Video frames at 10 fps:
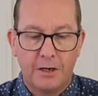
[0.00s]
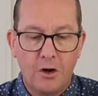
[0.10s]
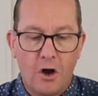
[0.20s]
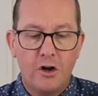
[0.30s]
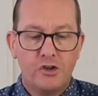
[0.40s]

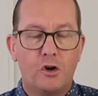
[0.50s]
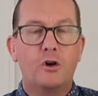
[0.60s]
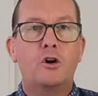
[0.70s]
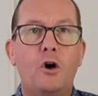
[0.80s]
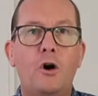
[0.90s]
God,
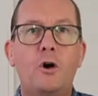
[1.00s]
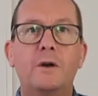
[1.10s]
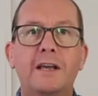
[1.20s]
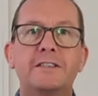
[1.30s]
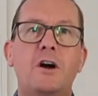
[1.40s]
your
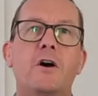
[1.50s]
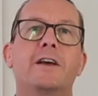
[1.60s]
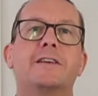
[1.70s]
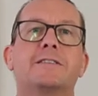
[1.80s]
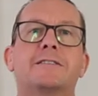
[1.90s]
call is on
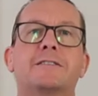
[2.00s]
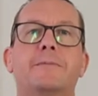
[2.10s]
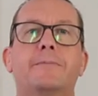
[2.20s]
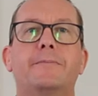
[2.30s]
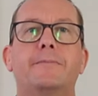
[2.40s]
us.
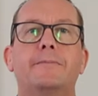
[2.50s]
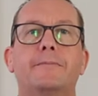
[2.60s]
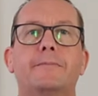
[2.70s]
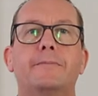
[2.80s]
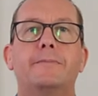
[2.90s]

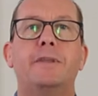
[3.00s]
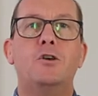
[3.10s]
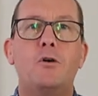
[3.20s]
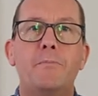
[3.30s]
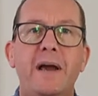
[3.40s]

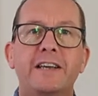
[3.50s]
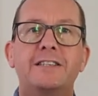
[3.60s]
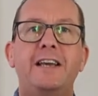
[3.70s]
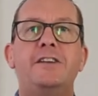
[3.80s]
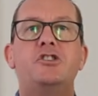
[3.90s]
Your
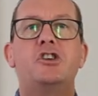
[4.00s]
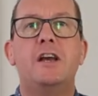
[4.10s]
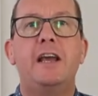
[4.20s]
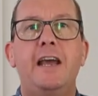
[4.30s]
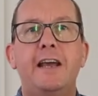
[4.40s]
message
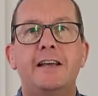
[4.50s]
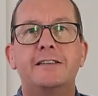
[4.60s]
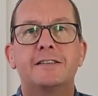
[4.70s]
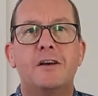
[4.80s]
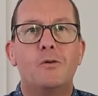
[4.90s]

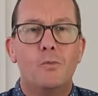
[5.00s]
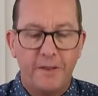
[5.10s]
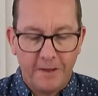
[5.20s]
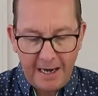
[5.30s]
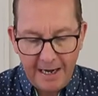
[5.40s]
is
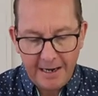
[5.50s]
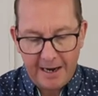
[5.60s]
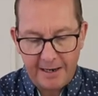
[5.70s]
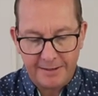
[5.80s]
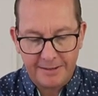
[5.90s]
within
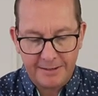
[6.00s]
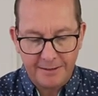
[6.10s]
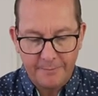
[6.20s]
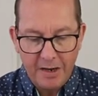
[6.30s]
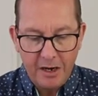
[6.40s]
us.
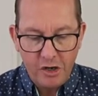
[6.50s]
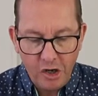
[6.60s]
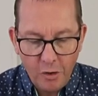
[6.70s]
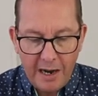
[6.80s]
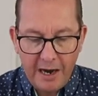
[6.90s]

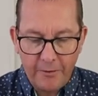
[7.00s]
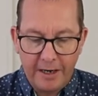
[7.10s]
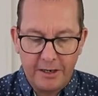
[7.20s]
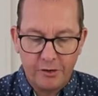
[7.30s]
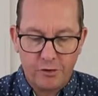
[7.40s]
You are
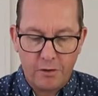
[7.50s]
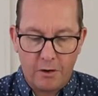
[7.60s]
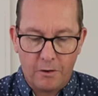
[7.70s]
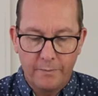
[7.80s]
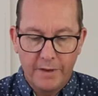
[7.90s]
in
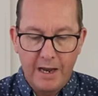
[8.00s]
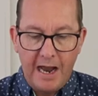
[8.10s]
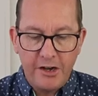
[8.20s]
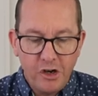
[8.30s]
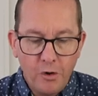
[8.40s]
control
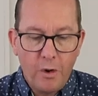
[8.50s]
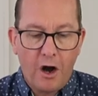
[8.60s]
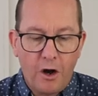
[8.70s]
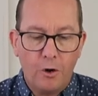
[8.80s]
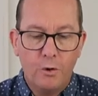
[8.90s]
and you
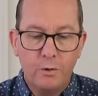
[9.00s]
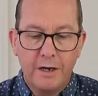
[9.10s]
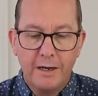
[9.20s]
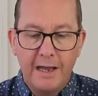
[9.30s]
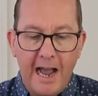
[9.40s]

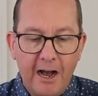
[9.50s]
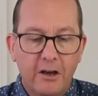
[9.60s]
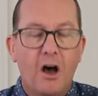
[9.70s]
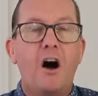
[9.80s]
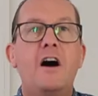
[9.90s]
hold our
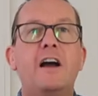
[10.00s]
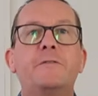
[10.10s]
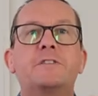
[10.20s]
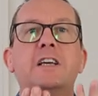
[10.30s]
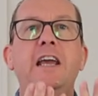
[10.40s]

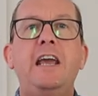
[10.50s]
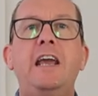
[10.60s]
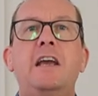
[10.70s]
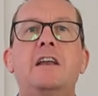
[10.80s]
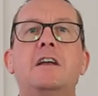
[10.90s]
lives
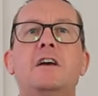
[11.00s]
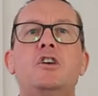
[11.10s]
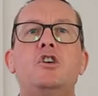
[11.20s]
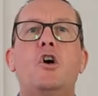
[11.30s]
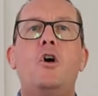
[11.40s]
in
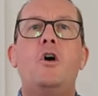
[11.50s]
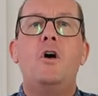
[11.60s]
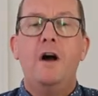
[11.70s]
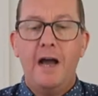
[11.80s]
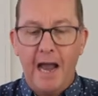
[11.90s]

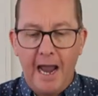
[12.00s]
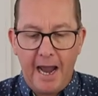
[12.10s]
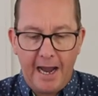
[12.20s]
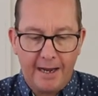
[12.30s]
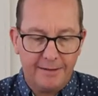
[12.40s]
your
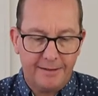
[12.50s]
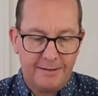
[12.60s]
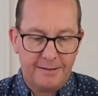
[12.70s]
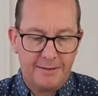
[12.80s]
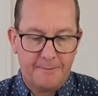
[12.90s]

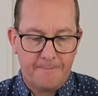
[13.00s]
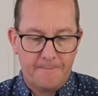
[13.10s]
hands.